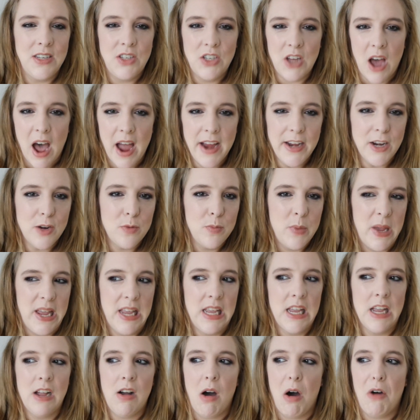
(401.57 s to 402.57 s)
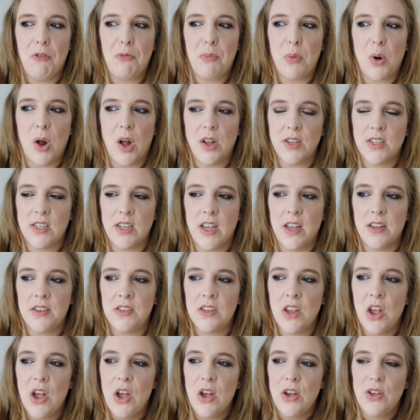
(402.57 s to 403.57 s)
entire making of
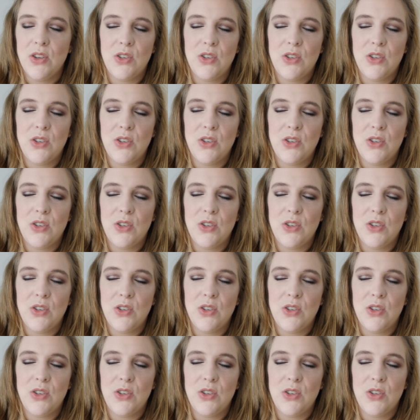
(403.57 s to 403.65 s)
process,